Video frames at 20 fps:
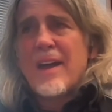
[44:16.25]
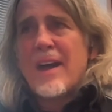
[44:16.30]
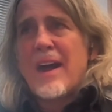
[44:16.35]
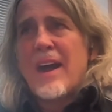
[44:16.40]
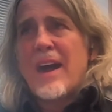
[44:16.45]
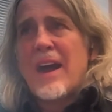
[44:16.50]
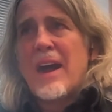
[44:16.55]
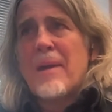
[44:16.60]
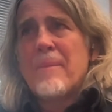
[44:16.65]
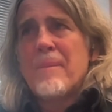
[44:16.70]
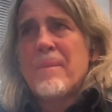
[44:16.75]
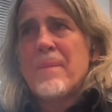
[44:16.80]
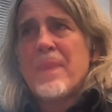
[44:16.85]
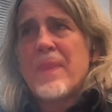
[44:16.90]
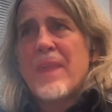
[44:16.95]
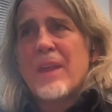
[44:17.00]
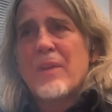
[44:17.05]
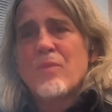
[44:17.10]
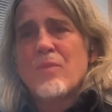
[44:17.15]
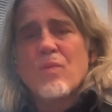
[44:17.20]

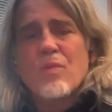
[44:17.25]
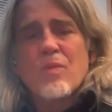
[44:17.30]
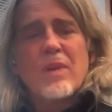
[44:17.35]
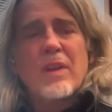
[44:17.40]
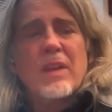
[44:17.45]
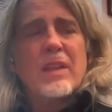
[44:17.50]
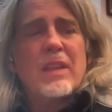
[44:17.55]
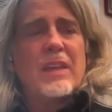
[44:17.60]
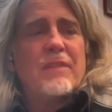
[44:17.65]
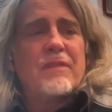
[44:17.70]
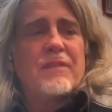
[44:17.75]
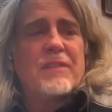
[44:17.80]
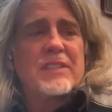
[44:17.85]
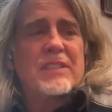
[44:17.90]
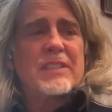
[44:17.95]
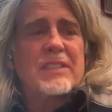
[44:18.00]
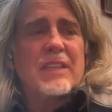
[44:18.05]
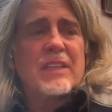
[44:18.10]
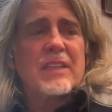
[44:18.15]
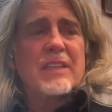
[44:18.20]
that really
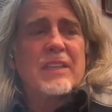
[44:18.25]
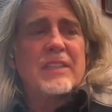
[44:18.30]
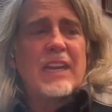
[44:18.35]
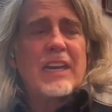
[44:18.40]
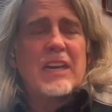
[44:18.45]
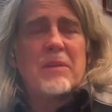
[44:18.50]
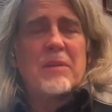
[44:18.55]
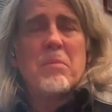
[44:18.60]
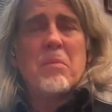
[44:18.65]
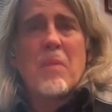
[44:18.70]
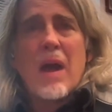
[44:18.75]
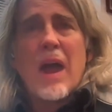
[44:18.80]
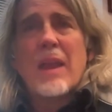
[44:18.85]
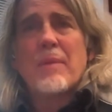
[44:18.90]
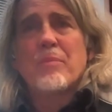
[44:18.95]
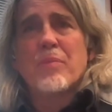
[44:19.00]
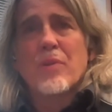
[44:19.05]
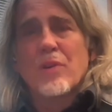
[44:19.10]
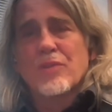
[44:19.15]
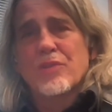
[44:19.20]
facilitated my
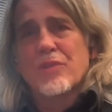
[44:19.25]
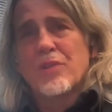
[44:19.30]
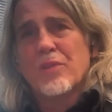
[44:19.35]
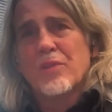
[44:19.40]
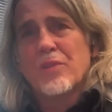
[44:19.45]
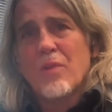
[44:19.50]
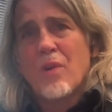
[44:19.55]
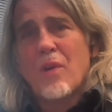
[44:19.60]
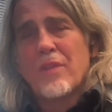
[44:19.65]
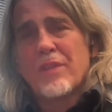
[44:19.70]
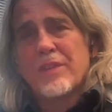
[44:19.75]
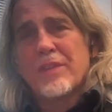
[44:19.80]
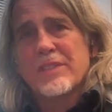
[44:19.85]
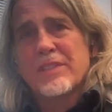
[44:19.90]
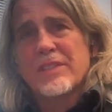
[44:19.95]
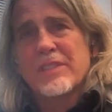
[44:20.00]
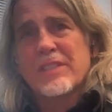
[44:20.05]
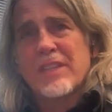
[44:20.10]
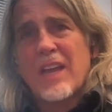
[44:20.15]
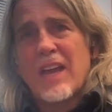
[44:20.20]
personal growth as
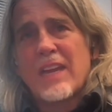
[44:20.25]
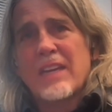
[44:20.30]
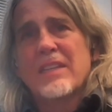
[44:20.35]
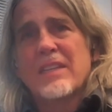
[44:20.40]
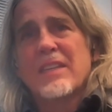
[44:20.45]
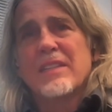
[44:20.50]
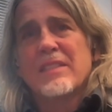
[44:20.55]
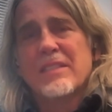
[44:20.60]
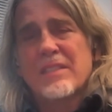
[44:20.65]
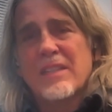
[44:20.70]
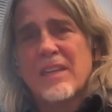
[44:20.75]
a scientist.